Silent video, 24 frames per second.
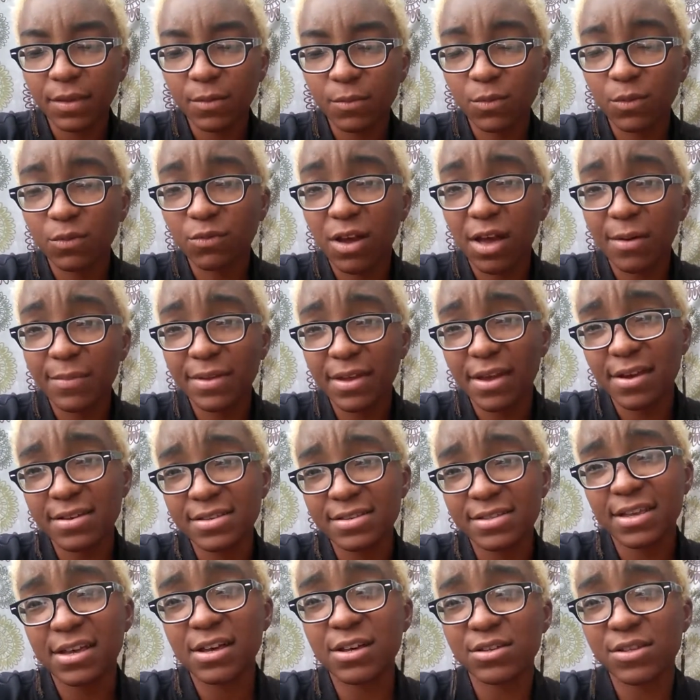We're robbing
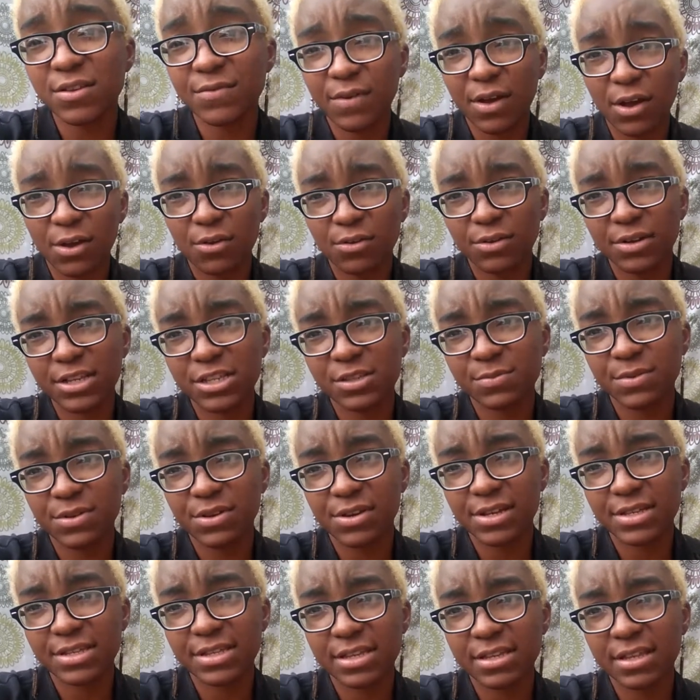ourselves of our own
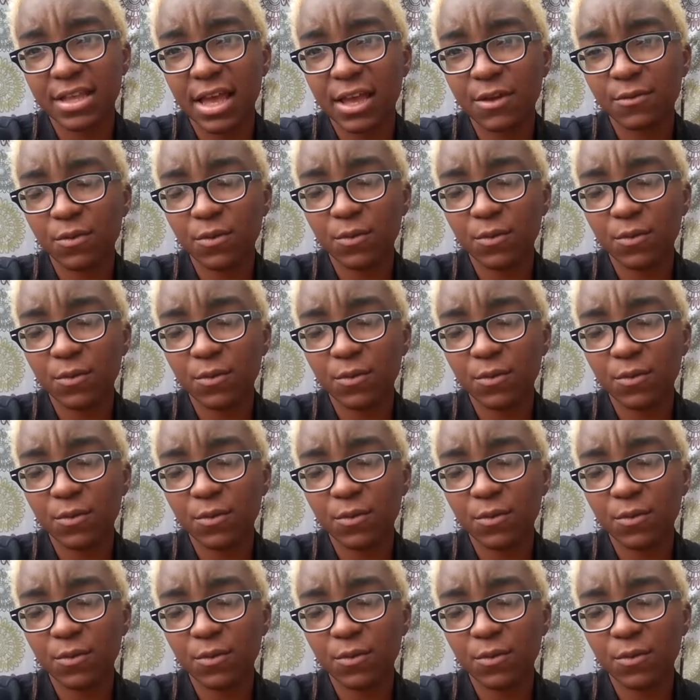experience in life